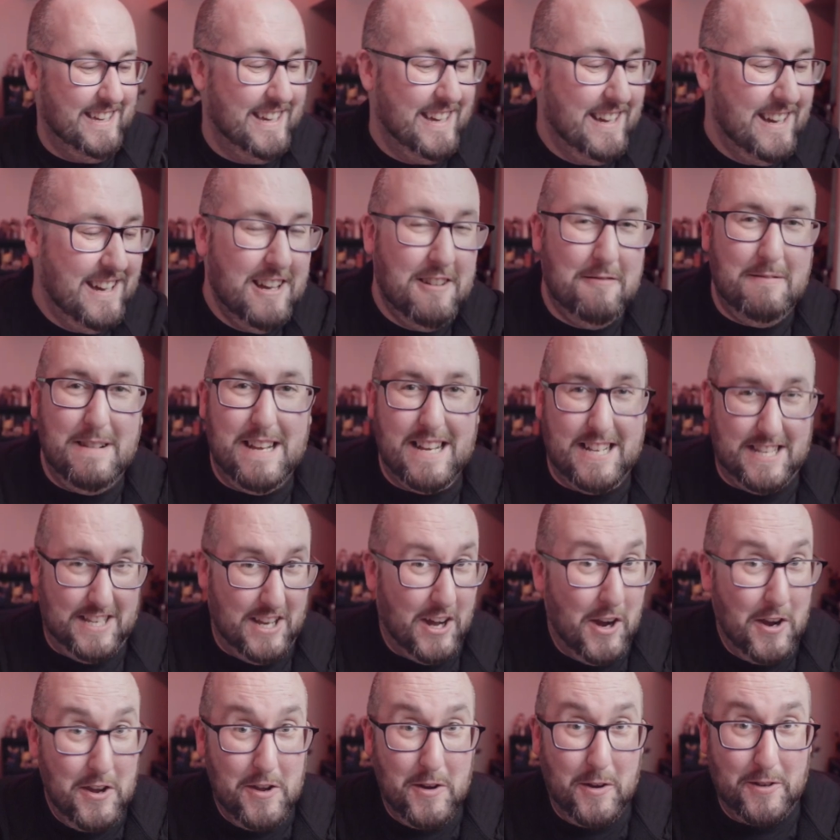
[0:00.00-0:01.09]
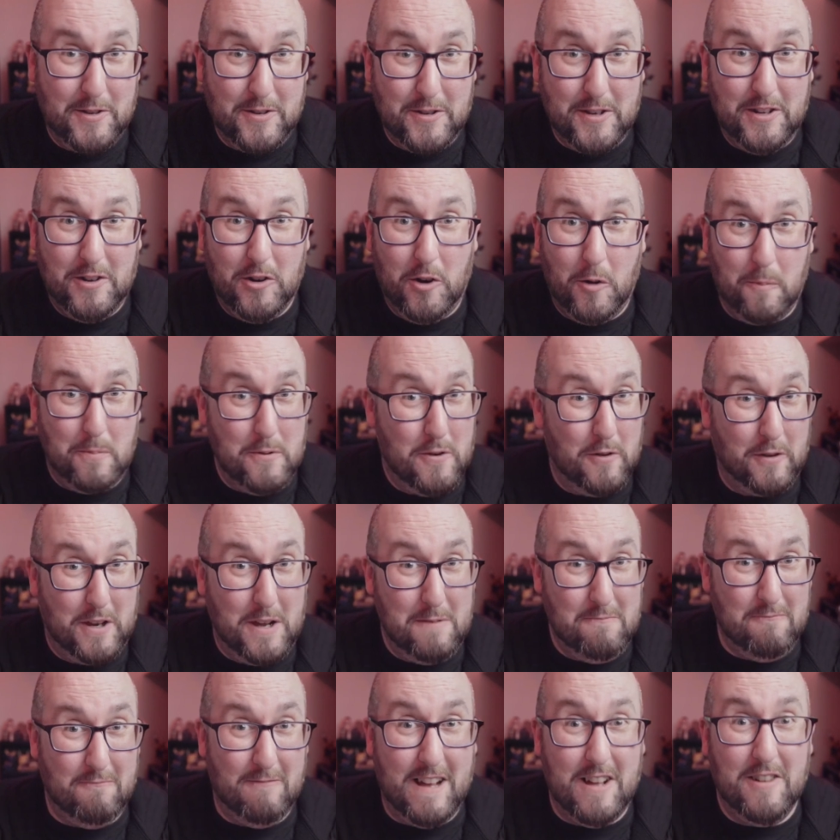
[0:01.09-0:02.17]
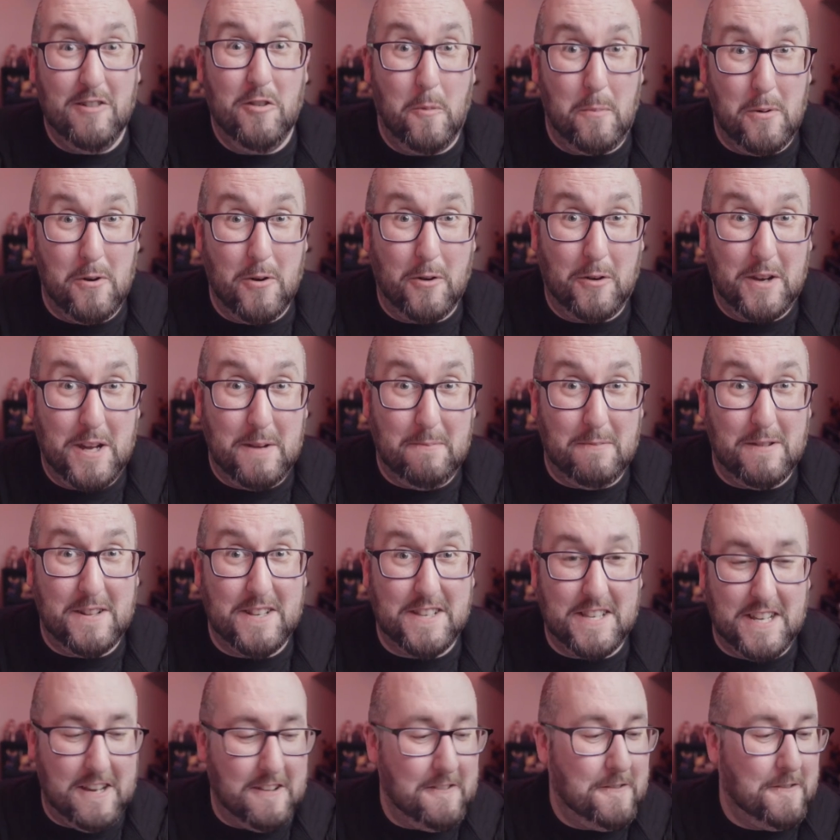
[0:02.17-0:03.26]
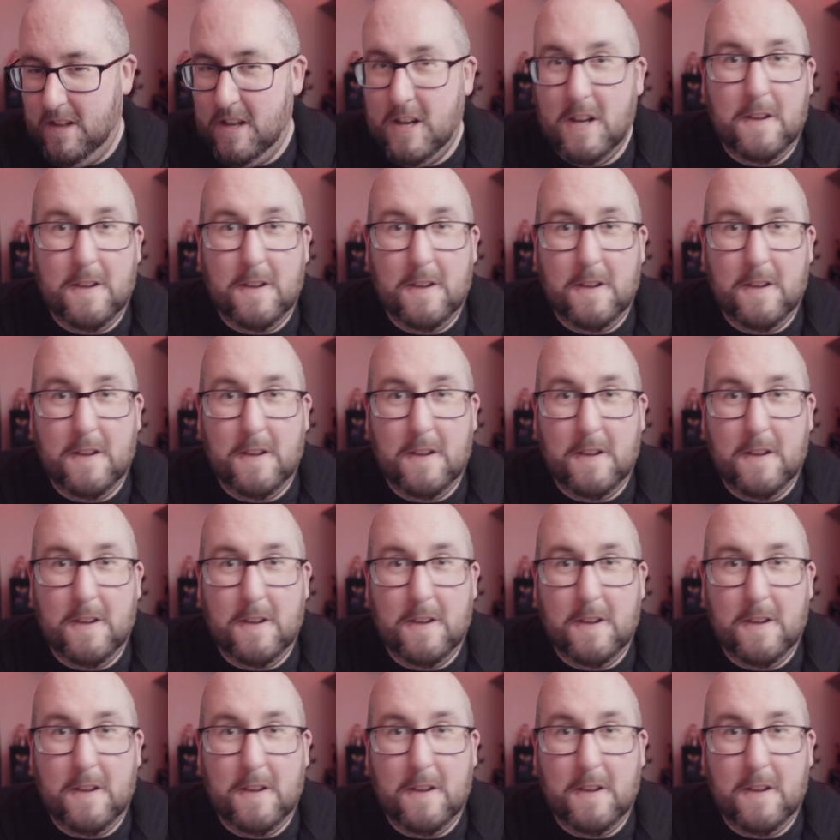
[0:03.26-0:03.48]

But yes, how you all doing? Hope you're all keeping well, hope you're all keeping safe.